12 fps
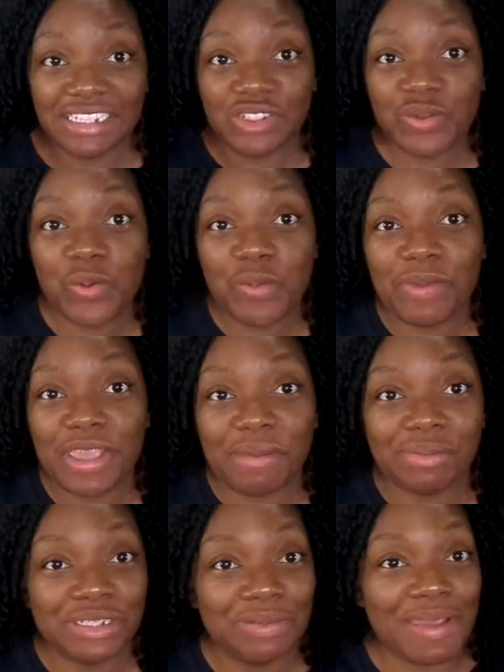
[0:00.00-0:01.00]
to be
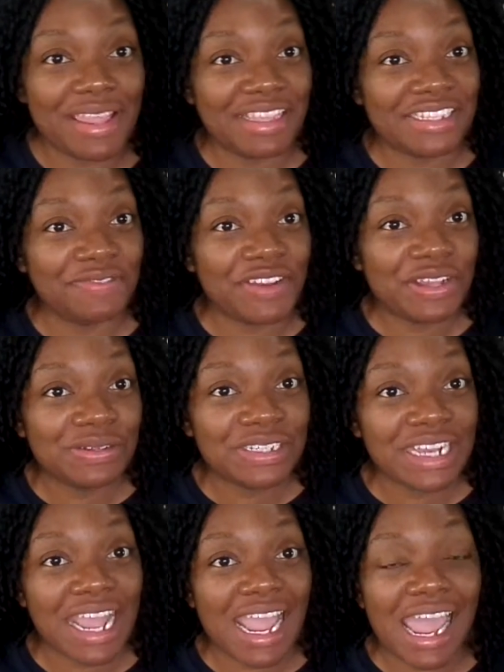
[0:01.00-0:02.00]
able to make this video
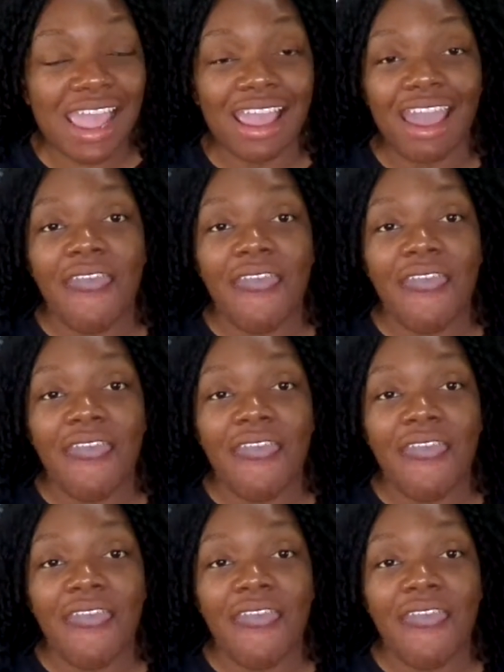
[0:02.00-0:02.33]
today,